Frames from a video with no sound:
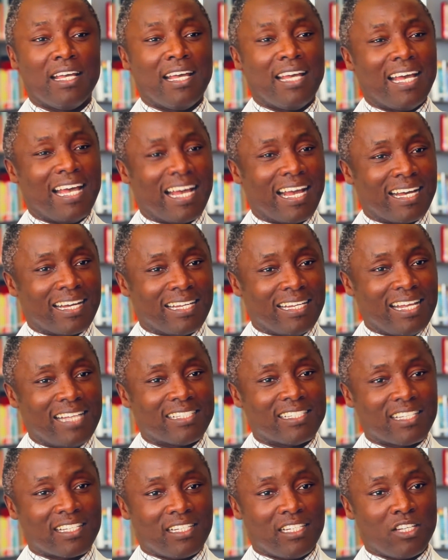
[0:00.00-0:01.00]
a
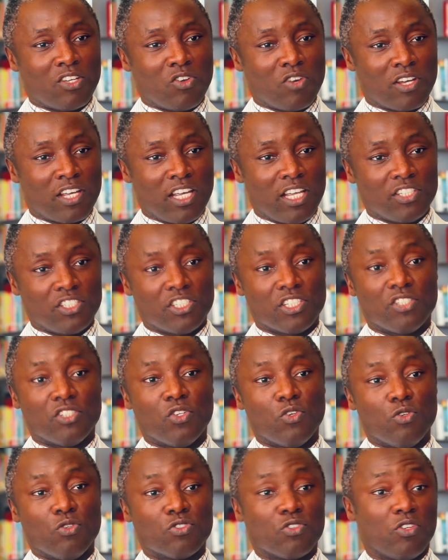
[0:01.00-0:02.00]
classically Caucasian
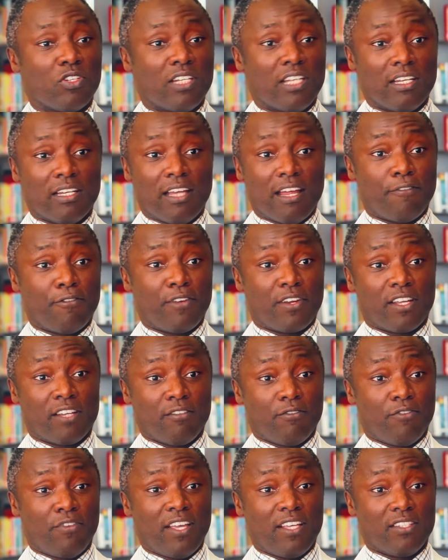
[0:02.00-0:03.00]
nose on an African
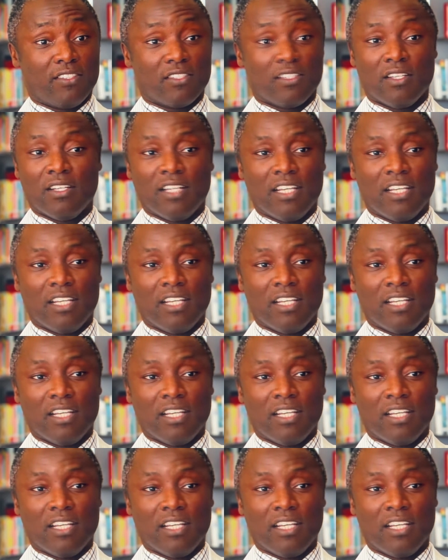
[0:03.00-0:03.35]
face.